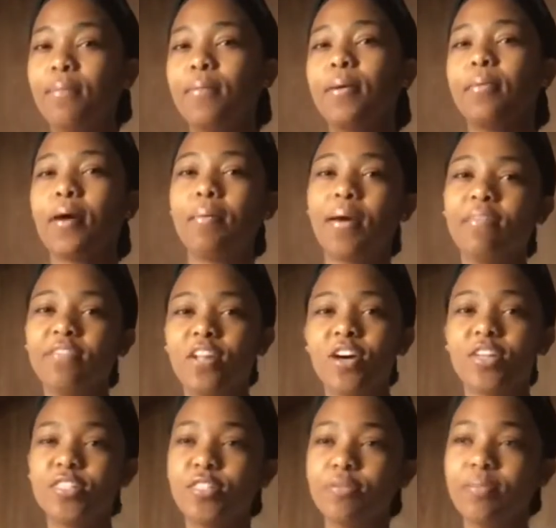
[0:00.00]
I might
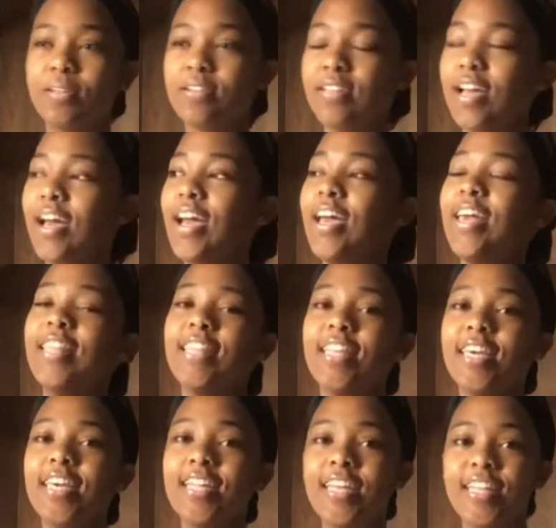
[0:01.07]
vlog a little bit of that, and
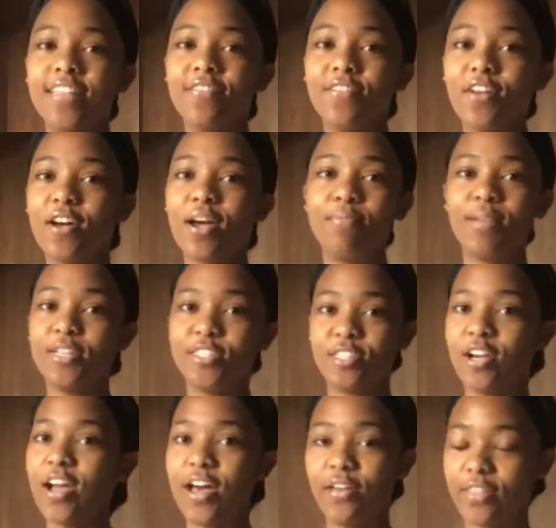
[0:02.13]
then in the vlog, I'm not sure
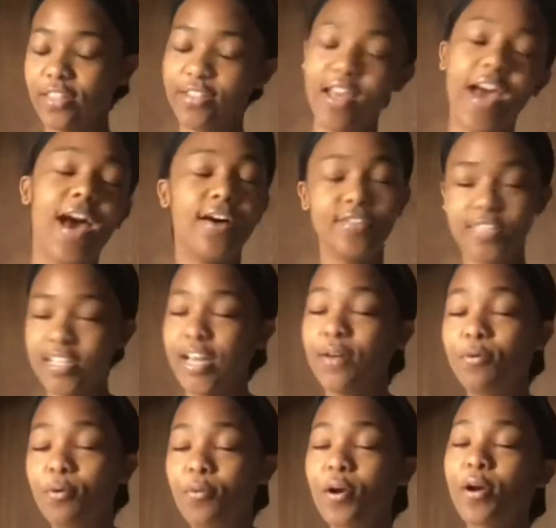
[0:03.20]
how today
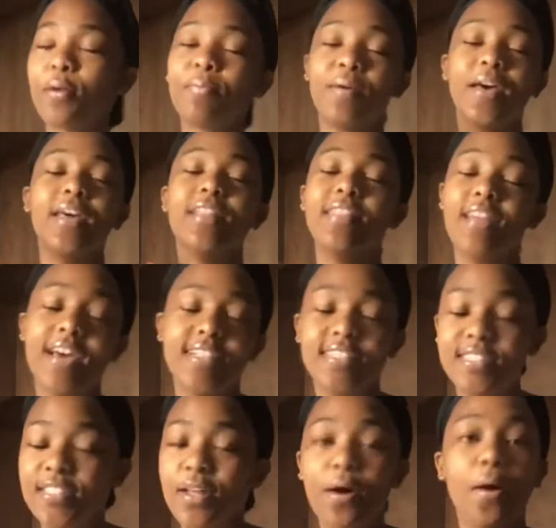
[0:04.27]
will work, but
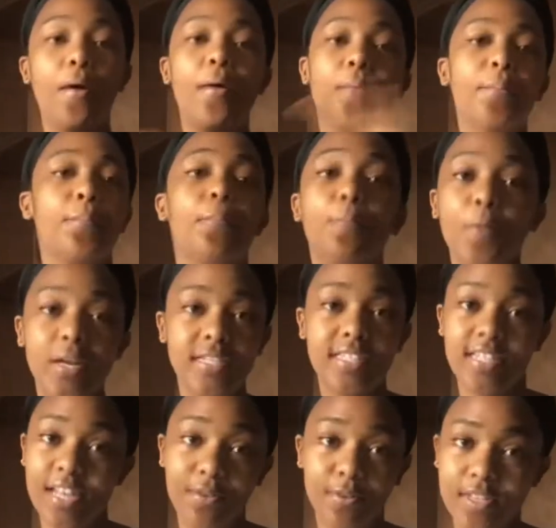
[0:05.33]
that's what
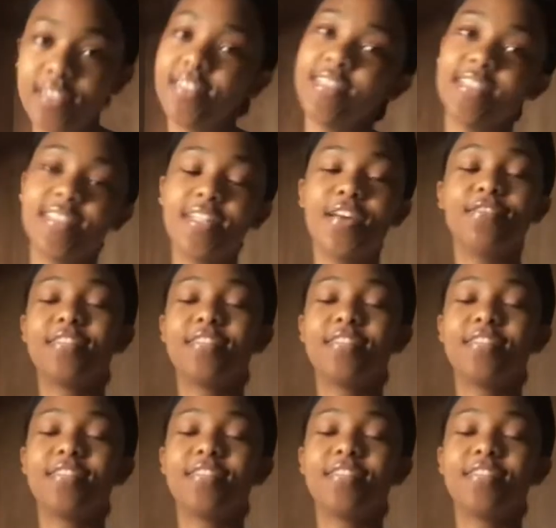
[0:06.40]
today will consist of.